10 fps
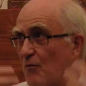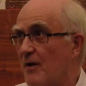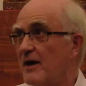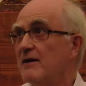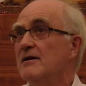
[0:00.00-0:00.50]
of
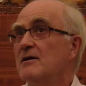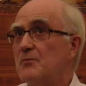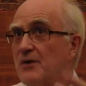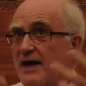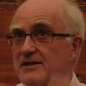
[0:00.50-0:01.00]
my
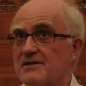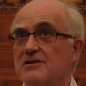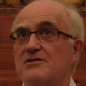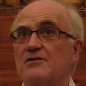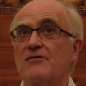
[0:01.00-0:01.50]

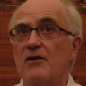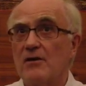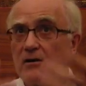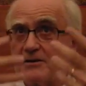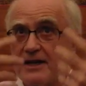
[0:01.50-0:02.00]
practices have
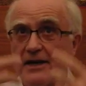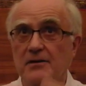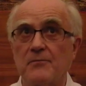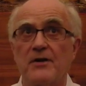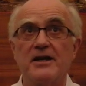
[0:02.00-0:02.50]

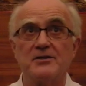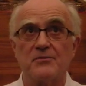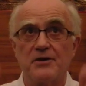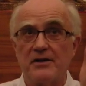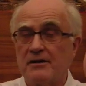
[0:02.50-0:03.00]
taken place
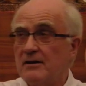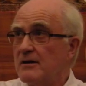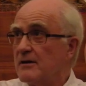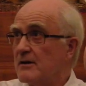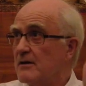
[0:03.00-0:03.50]
within
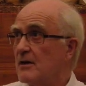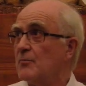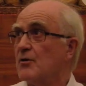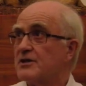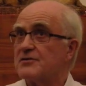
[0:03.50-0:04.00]
a
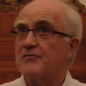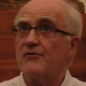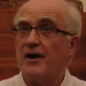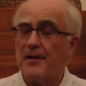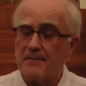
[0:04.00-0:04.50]
Buddhist
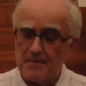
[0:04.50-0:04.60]
frame.